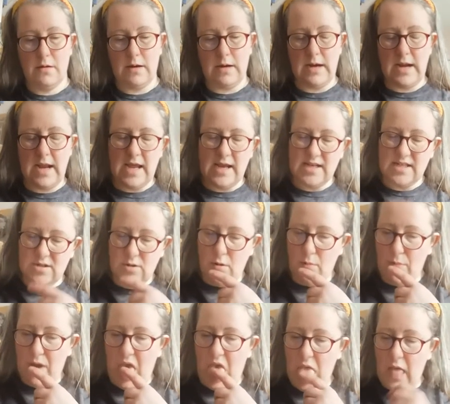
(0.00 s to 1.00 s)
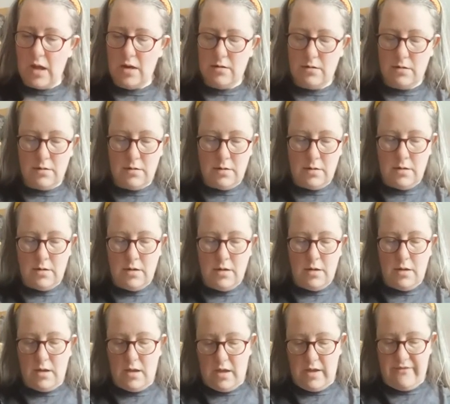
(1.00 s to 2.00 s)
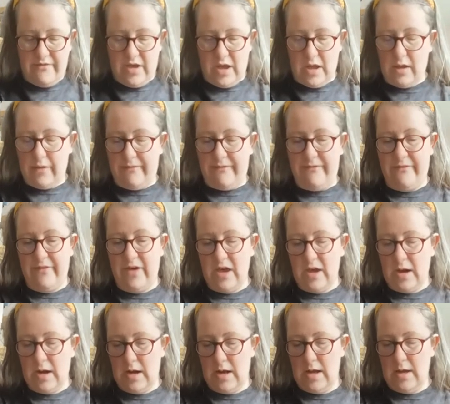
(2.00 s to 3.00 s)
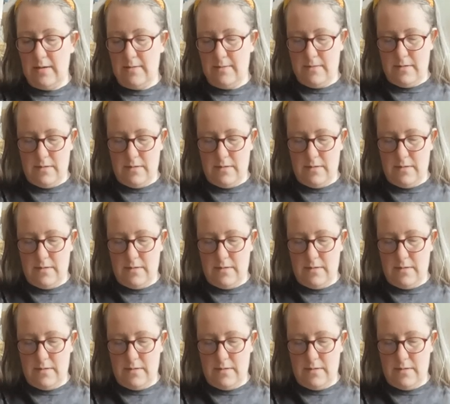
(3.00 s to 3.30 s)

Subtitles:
Next up, if I can find it.